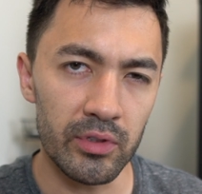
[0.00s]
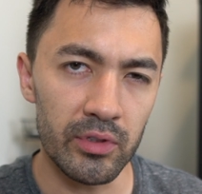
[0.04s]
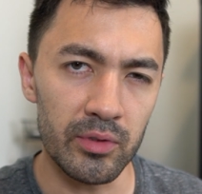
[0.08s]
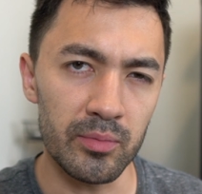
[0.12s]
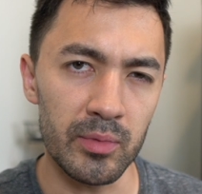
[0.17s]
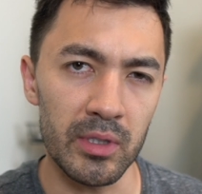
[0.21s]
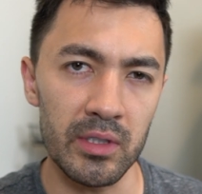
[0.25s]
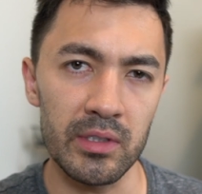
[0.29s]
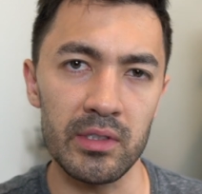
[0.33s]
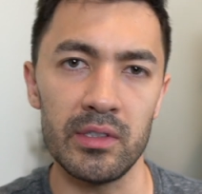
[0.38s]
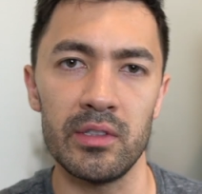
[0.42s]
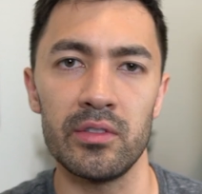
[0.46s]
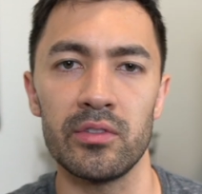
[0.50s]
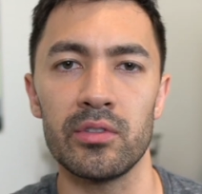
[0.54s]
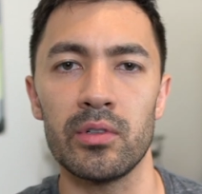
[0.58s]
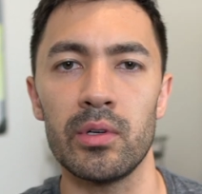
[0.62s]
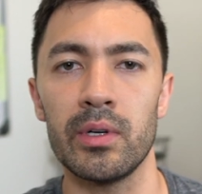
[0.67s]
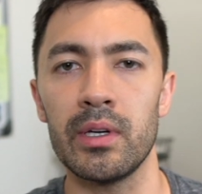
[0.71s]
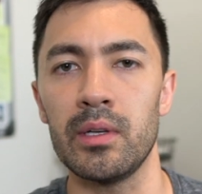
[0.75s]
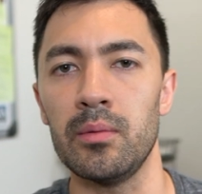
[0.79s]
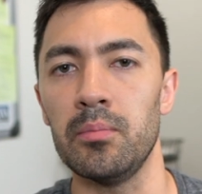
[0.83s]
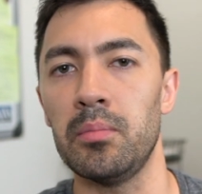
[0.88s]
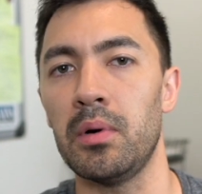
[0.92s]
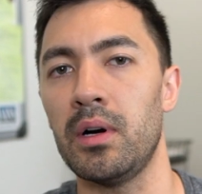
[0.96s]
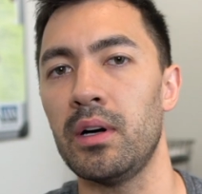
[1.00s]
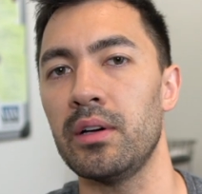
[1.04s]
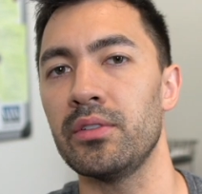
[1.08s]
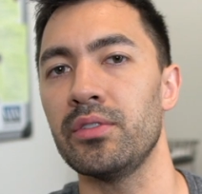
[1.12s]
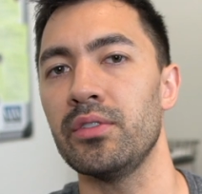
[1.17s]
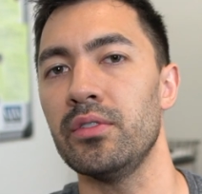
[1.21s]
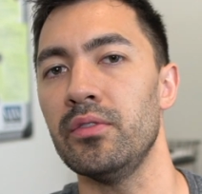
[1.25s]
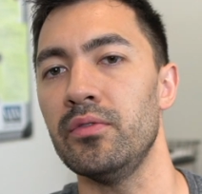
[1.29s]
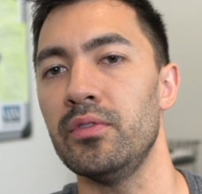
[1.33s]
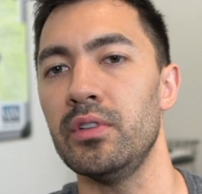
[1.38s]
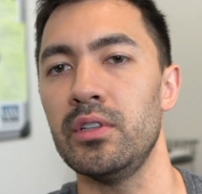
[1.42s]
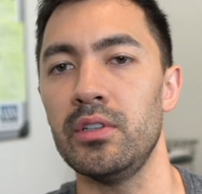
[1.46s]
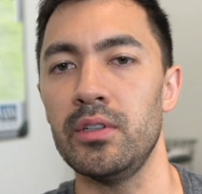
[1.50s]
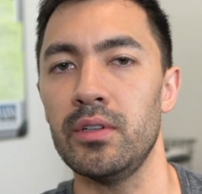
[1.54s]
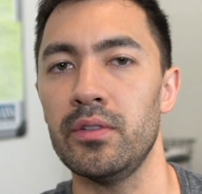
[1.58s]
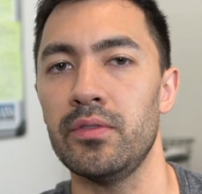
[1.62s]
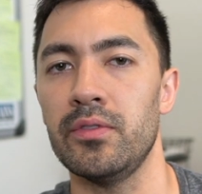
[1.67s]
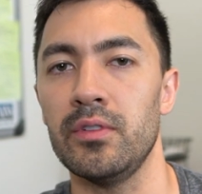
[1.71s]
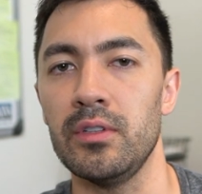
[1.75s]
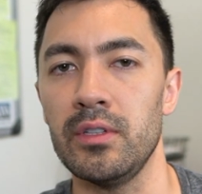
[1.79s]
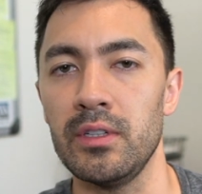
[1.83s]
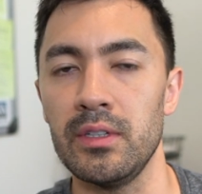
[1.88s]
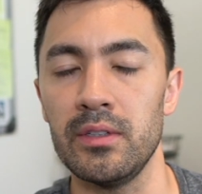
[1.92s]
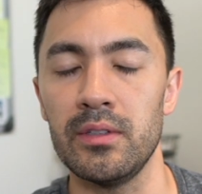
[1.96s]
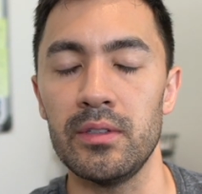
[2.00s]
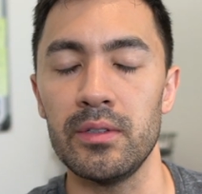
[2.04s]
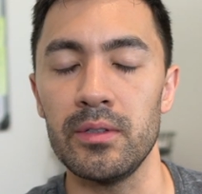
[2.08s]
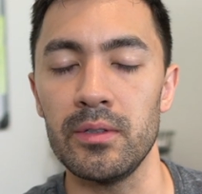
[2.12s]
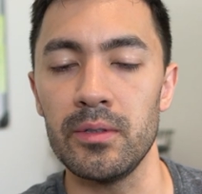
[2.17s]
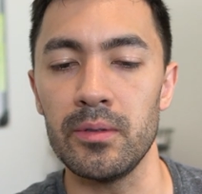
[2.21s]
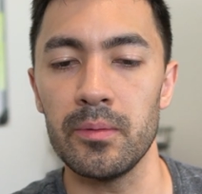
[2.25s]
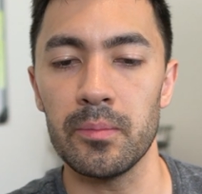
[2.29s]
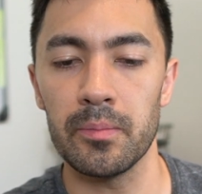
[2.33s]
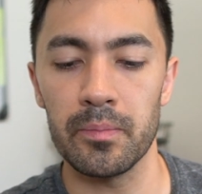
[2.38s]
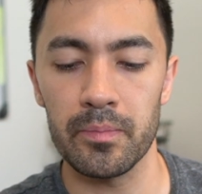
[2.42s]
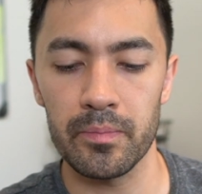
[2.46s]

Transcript: some ideas. Go ahead and pause the video if you need to.